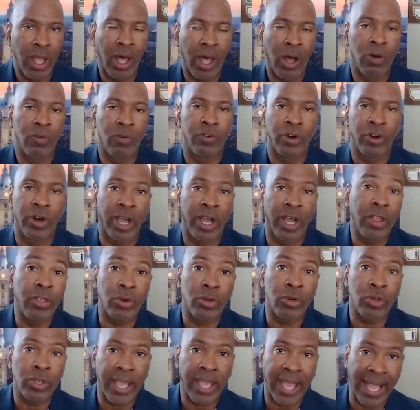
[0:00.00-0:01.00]
over
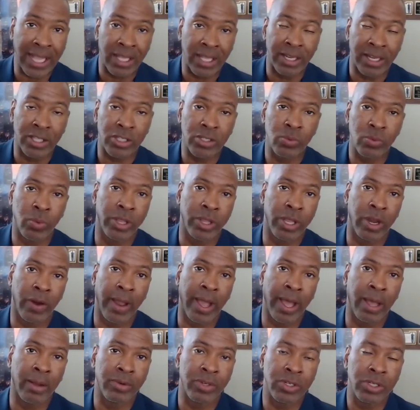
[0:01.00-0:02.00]
other candidates when they're
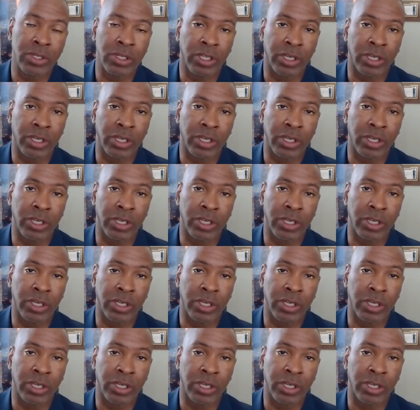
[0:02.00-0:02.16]
out